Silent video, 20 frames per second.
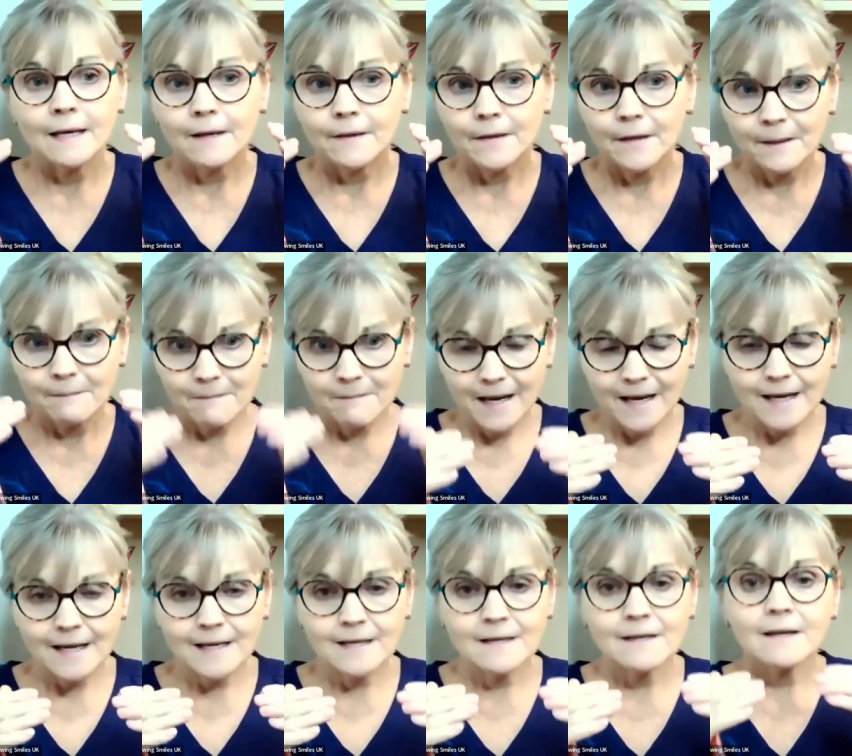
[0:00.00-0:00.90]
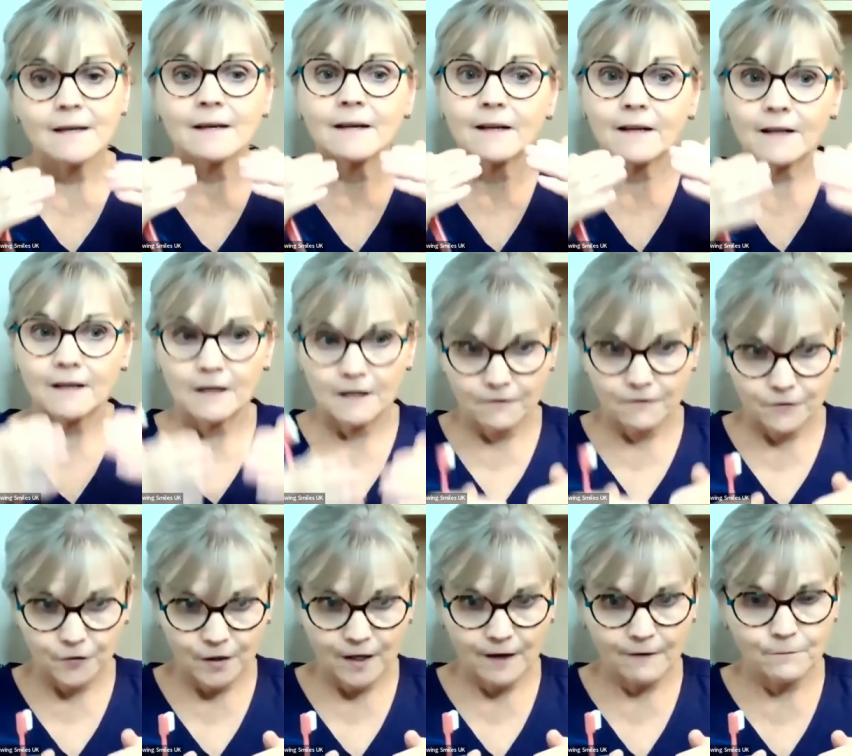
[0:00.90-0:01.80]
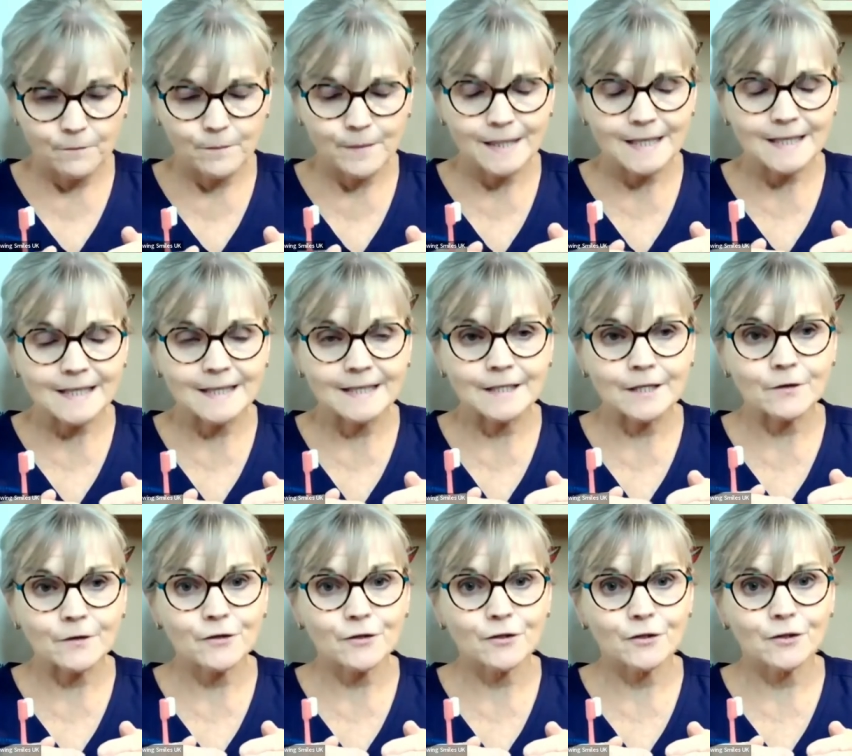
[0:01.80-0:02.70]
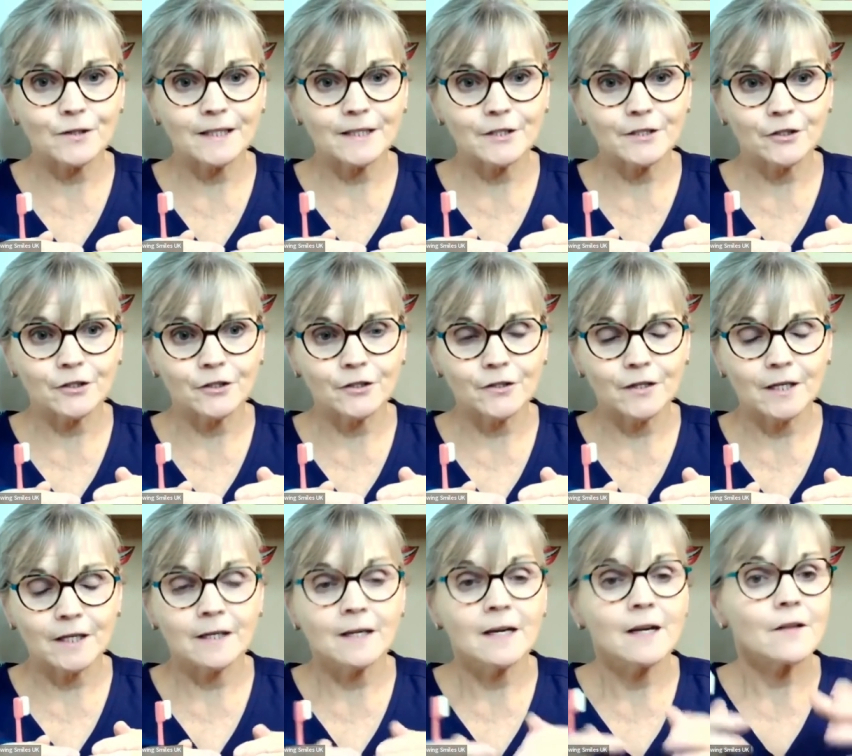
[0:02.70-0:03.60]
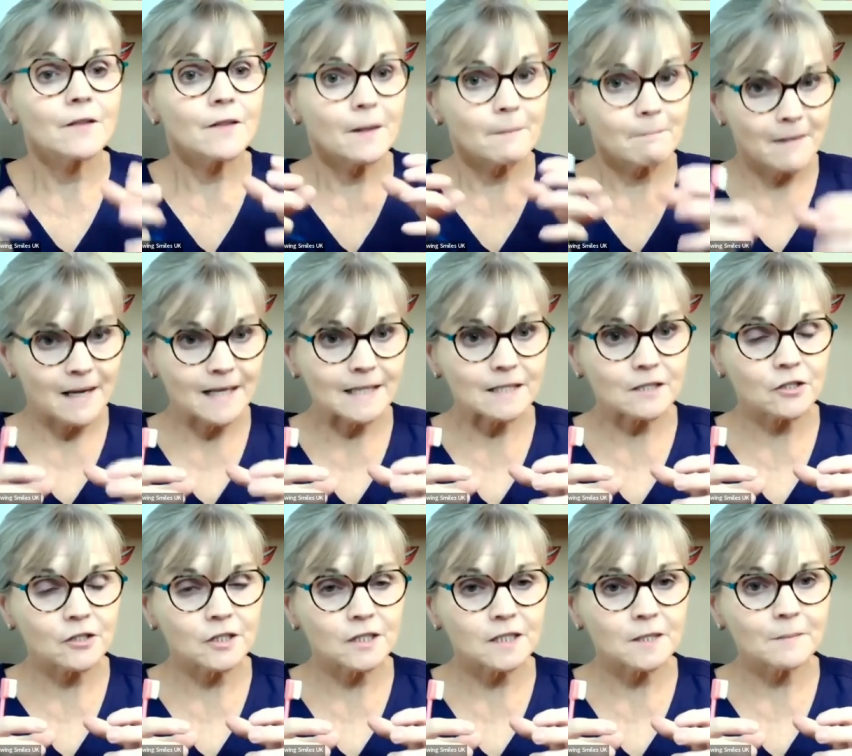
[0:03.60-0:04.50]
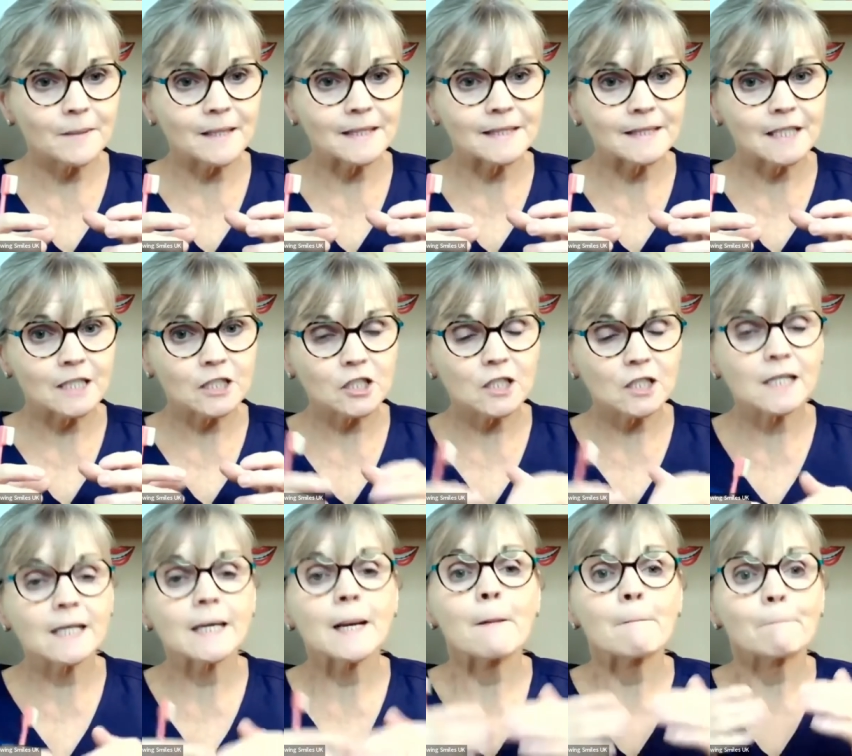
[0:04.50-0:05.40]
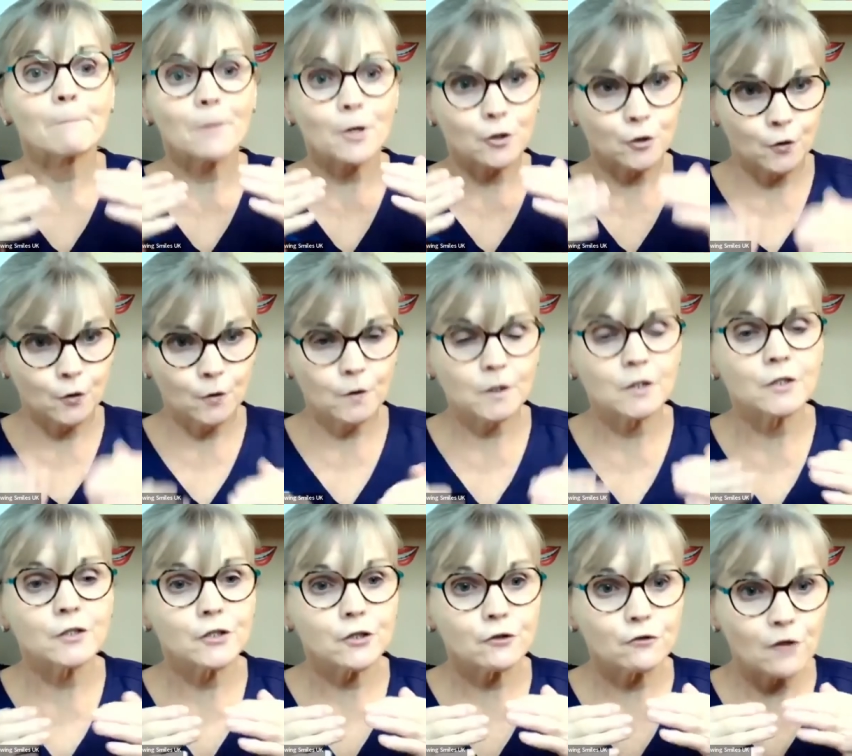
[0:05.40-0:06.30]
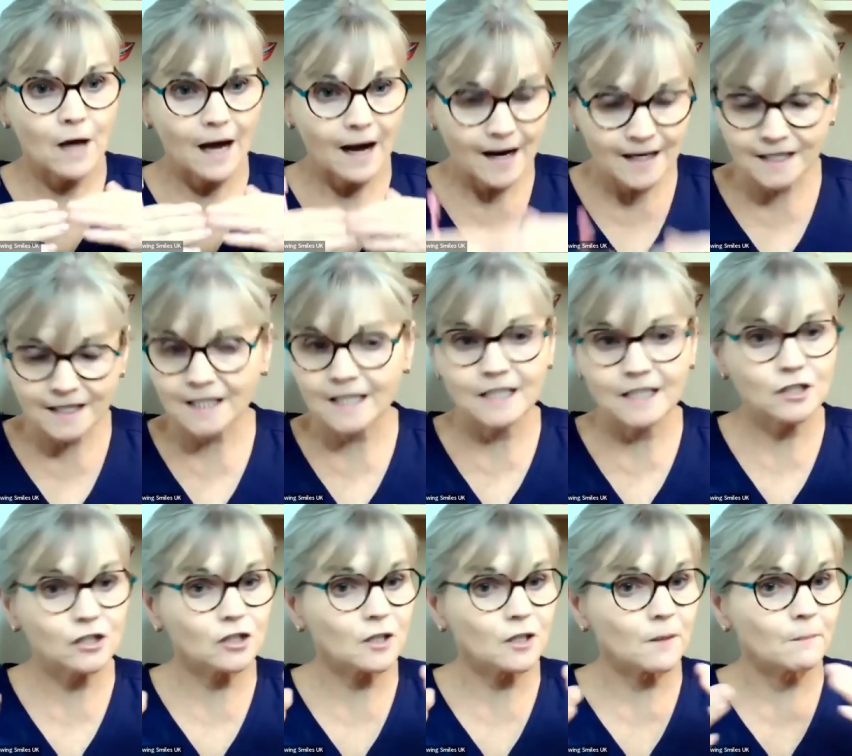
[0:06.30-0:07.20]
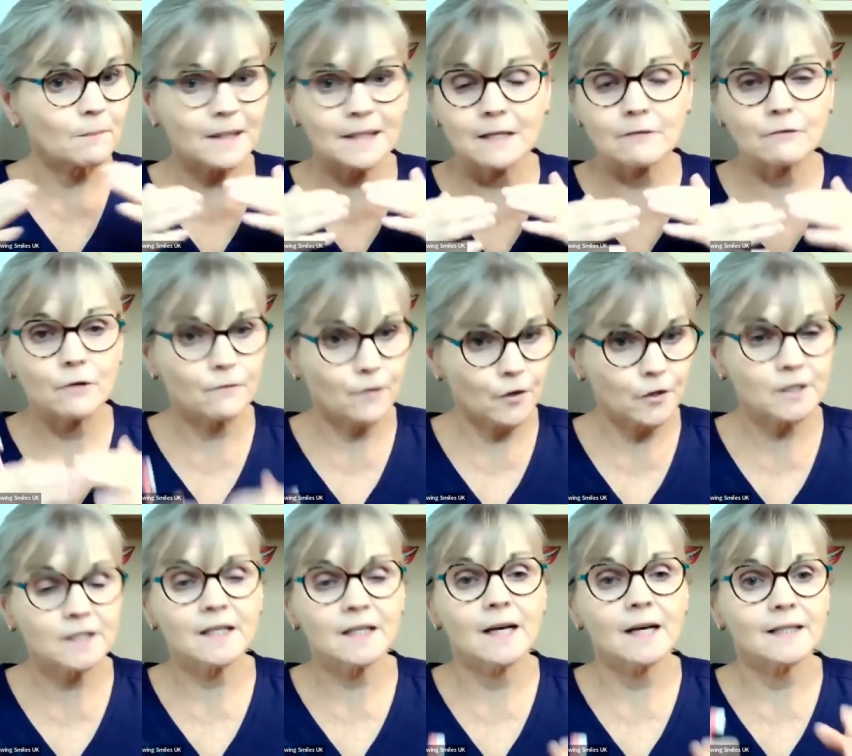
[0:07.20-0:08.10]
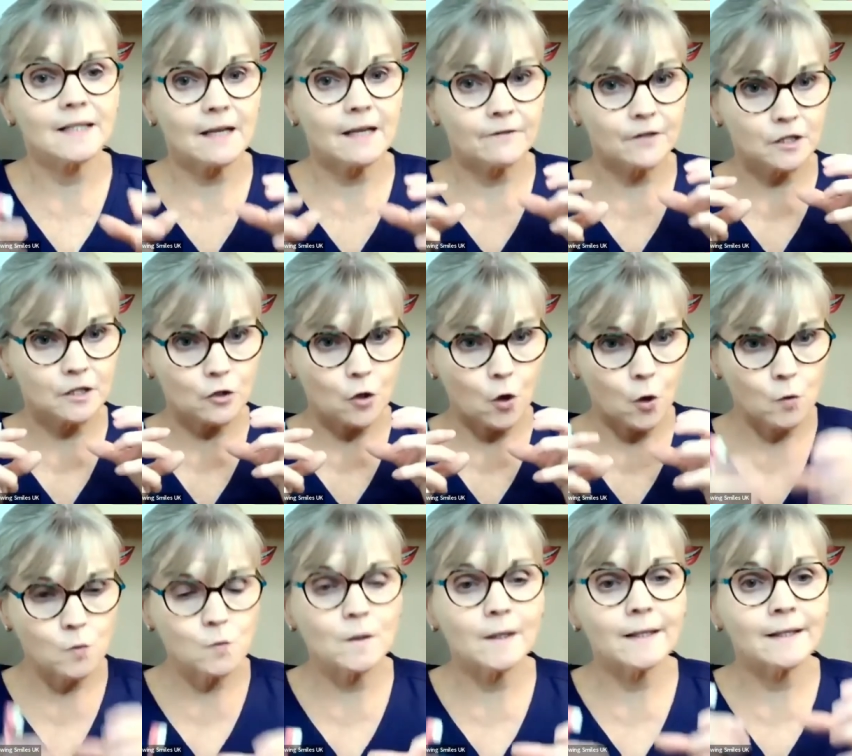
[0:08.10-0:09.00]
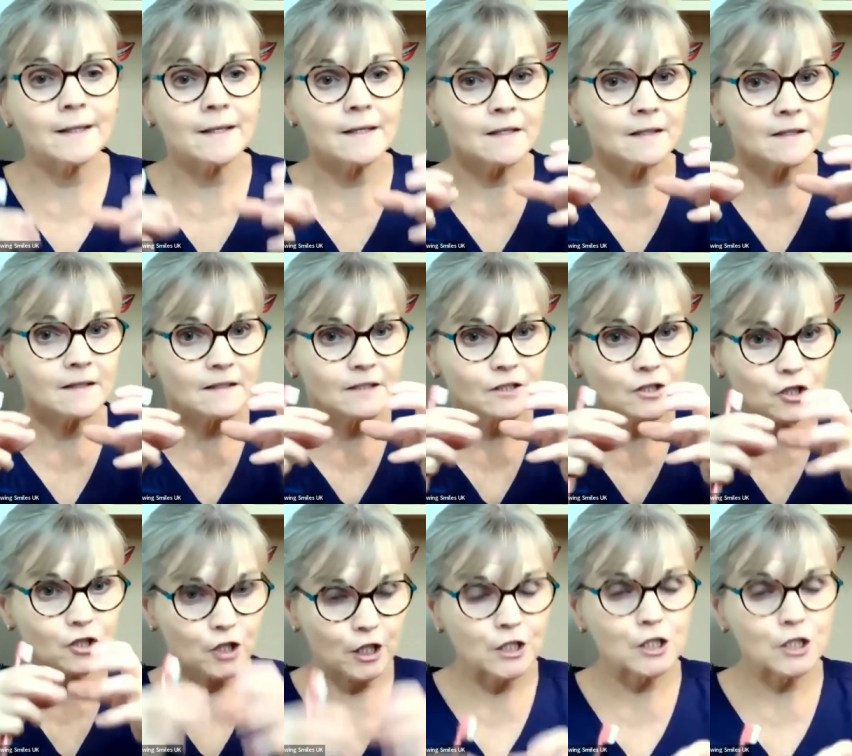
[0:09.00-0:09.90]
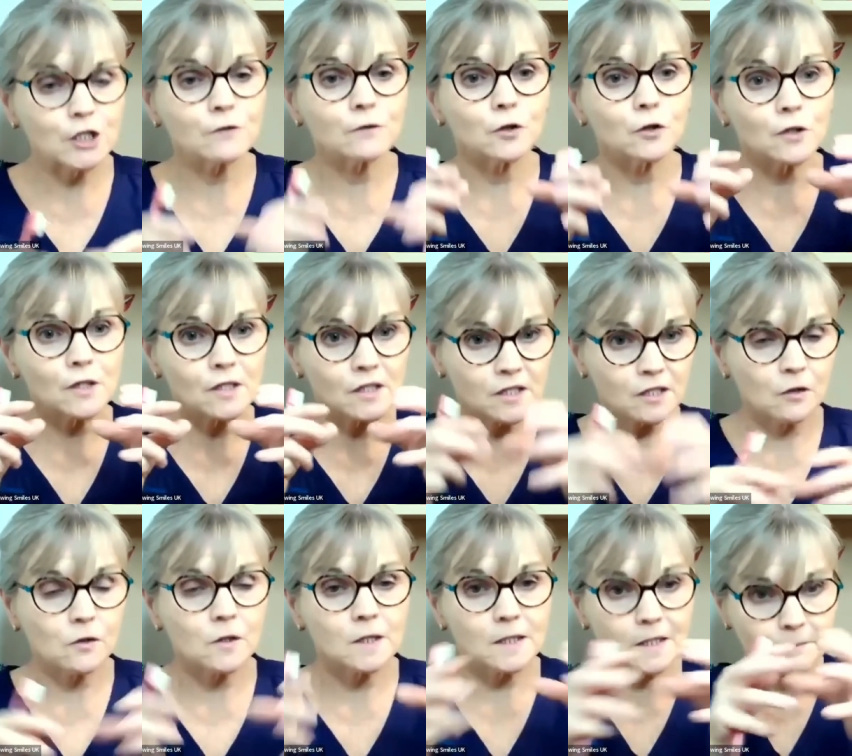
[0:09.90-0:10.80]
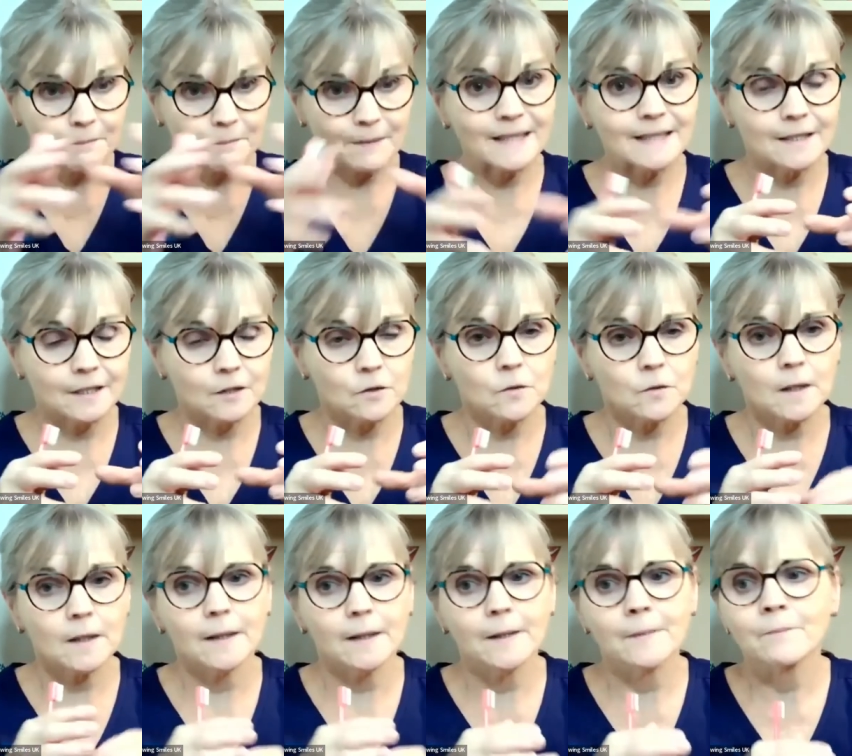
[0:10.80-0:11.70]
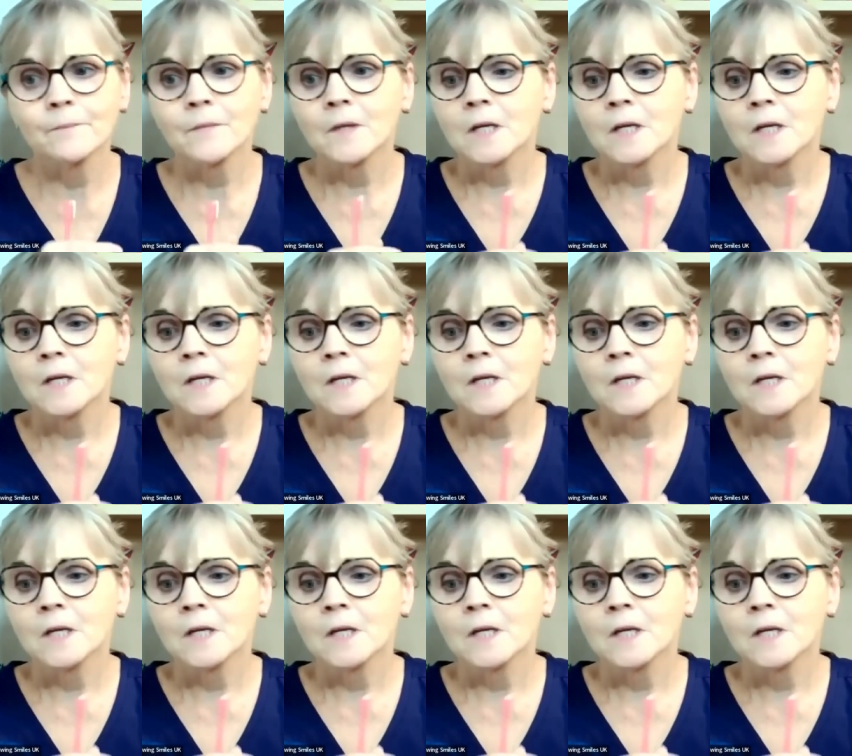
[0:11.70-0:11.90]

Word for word: They may, if you haven't been cleaning thoroughly down there, they may start to bleed initially, but you can actually completely reverse that if it's only gingival salt of bleeding, okay?